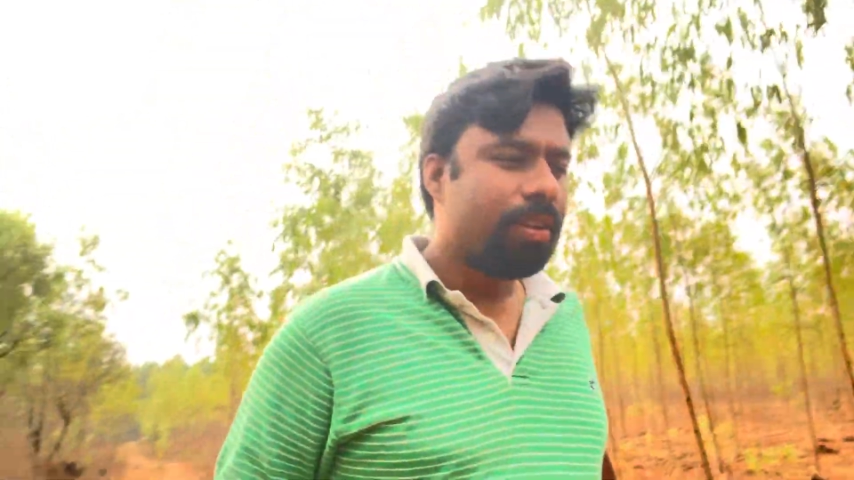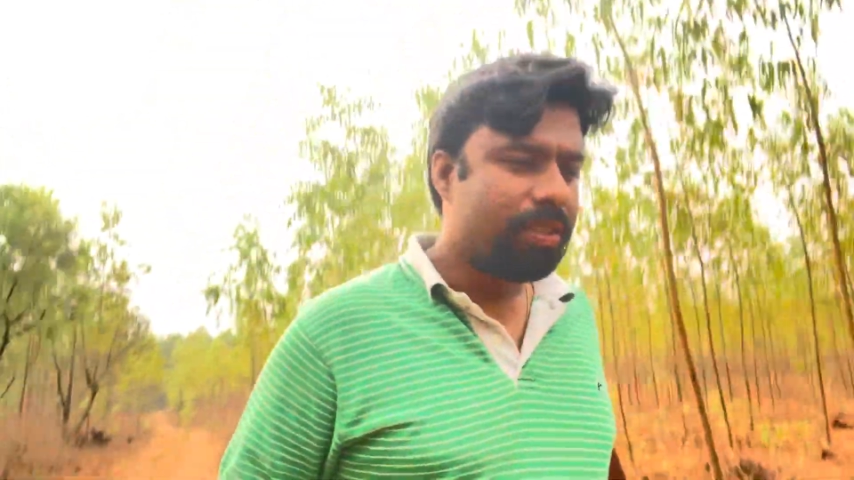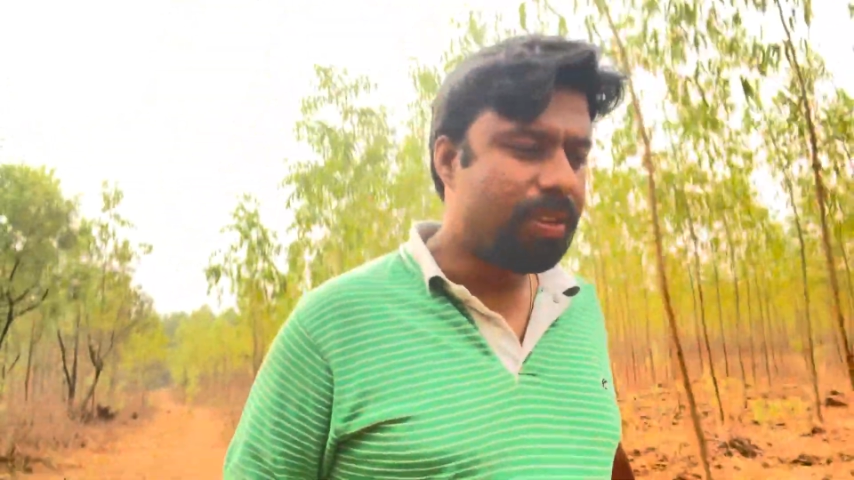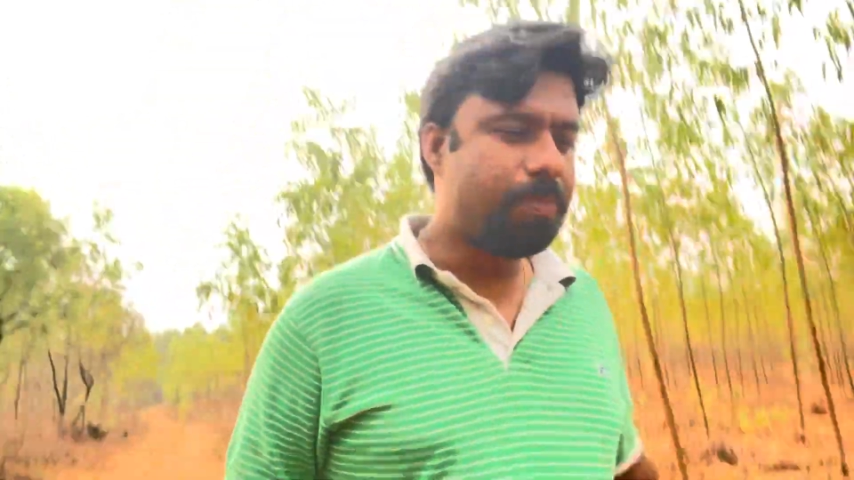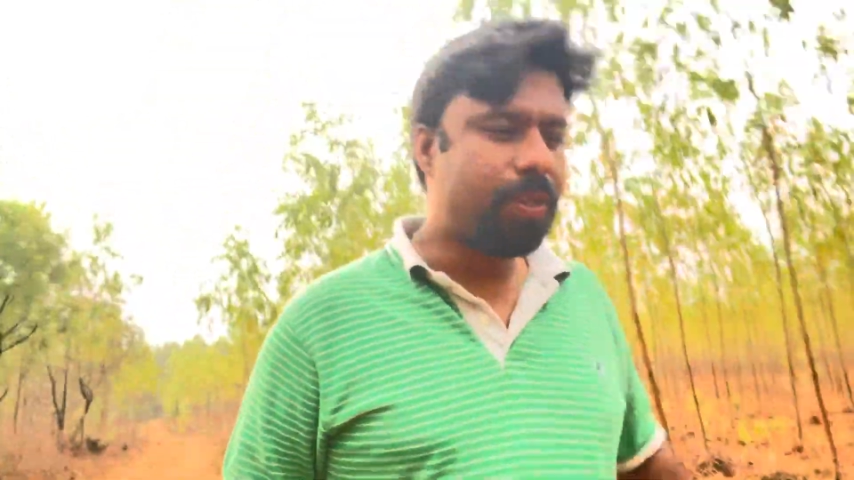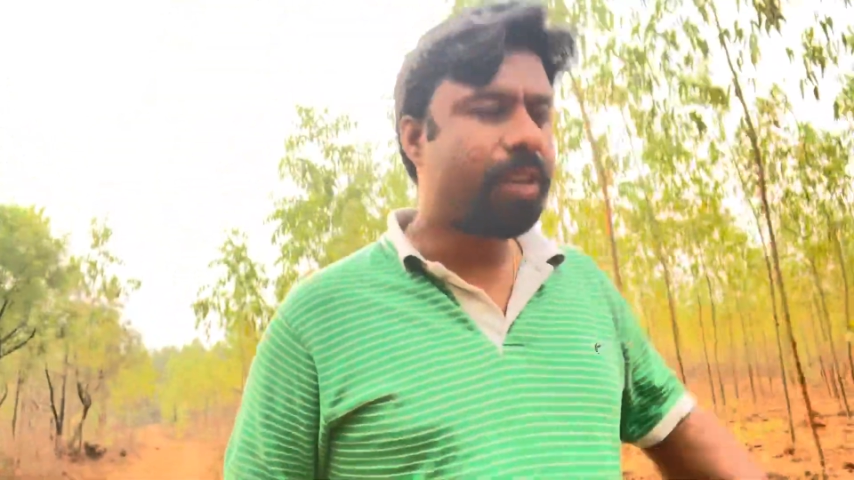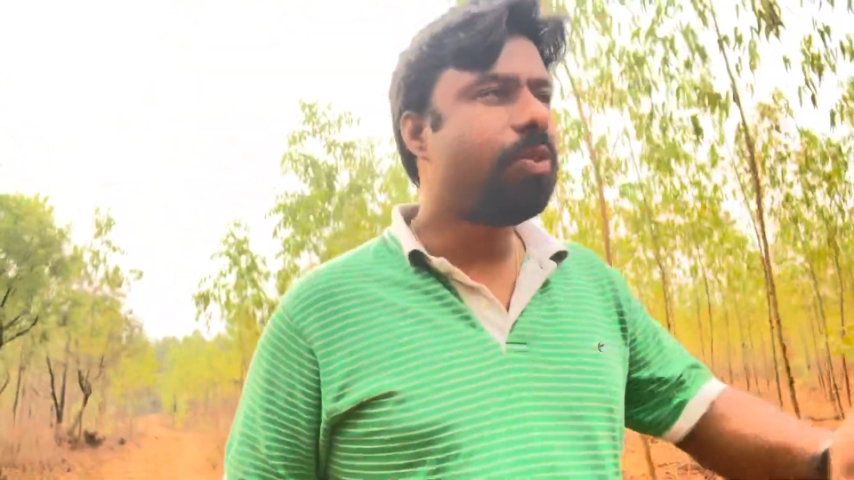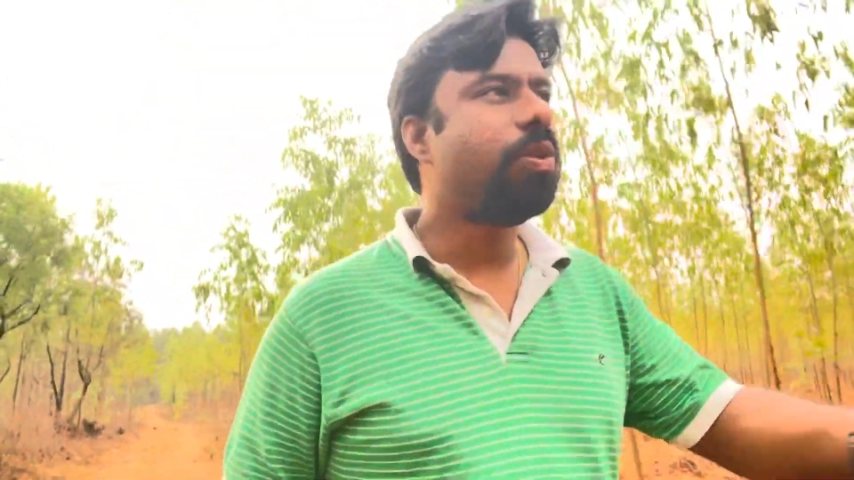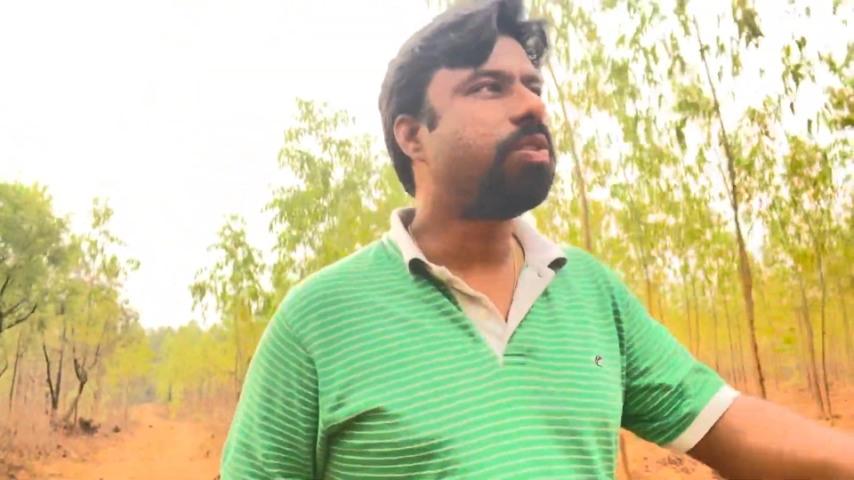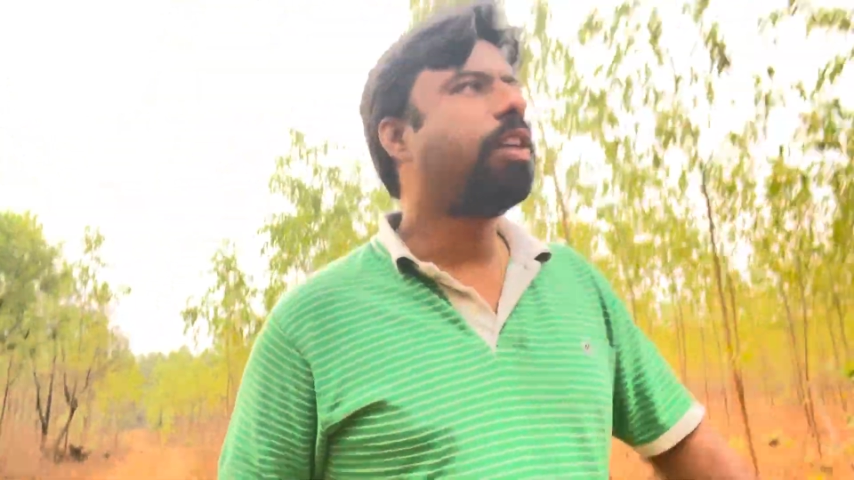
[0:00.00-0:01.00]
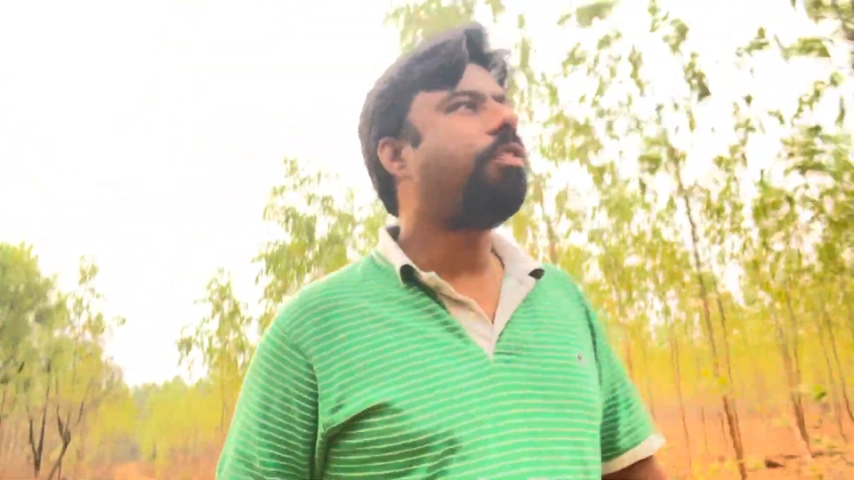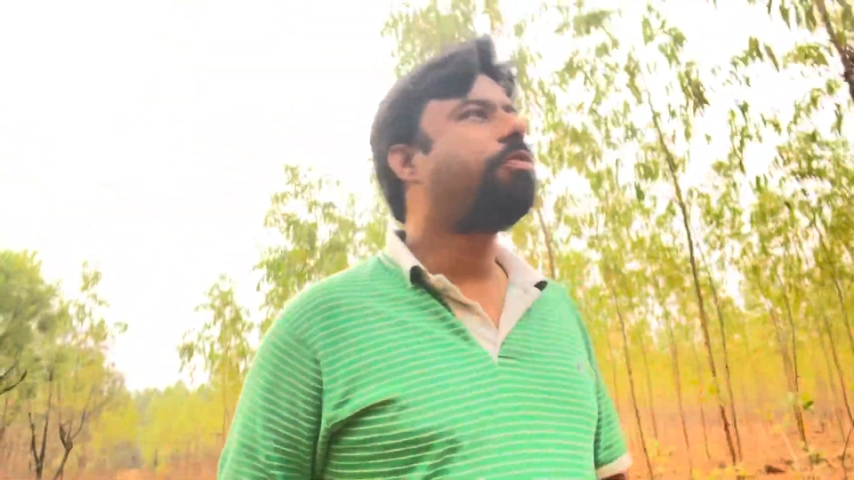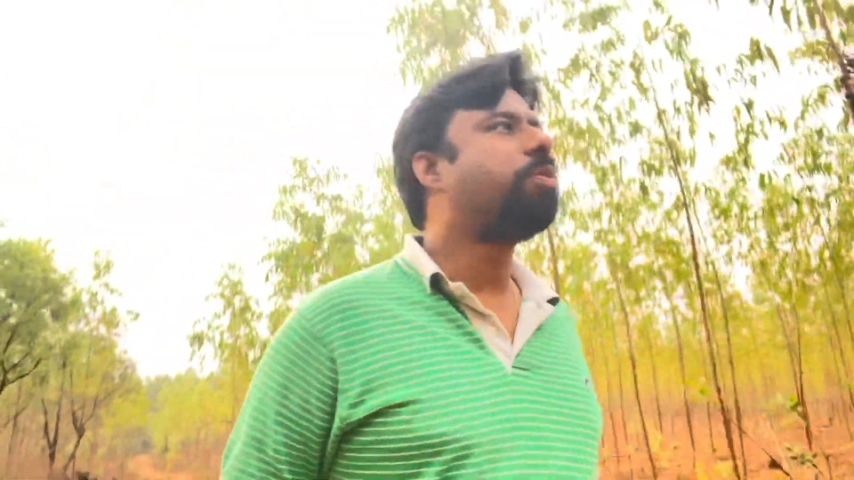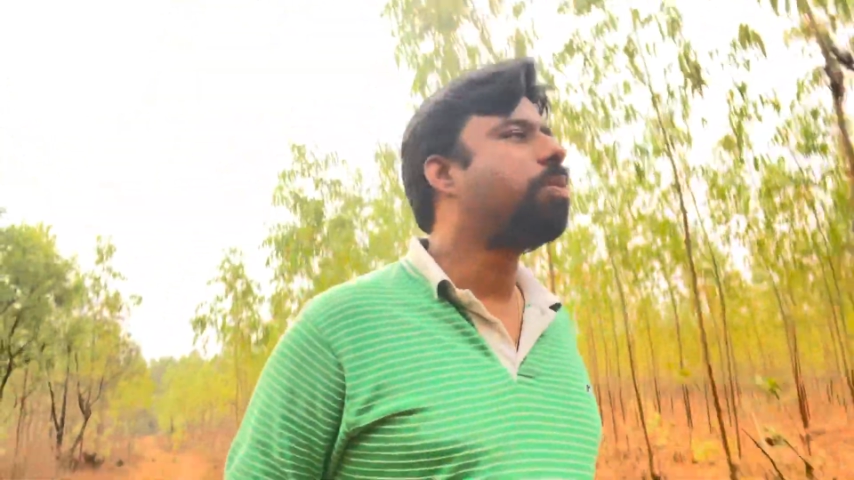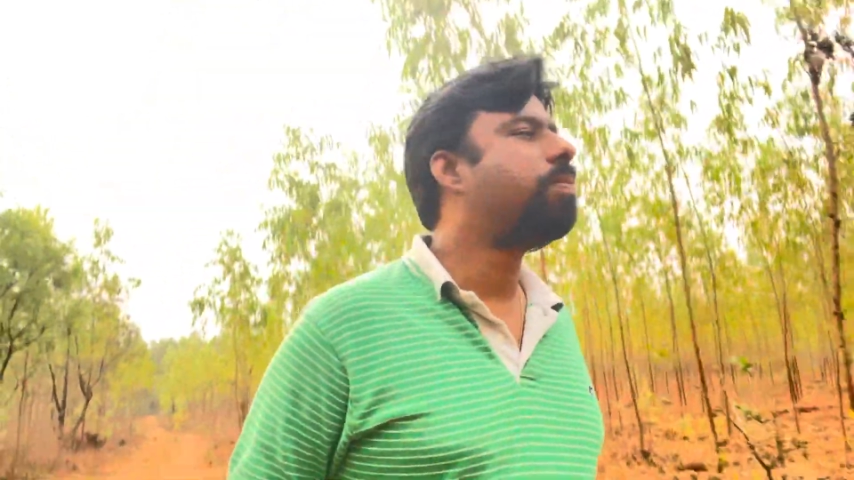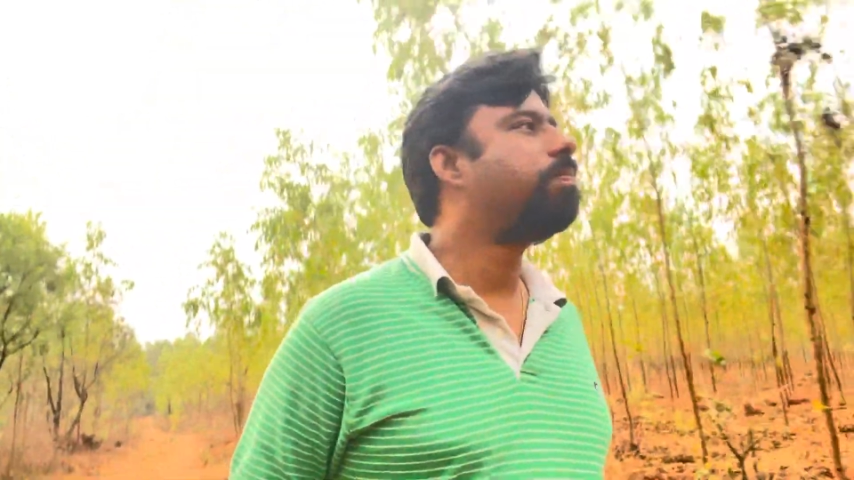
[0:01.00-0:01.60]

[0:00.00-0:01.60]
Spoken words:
subject yourself to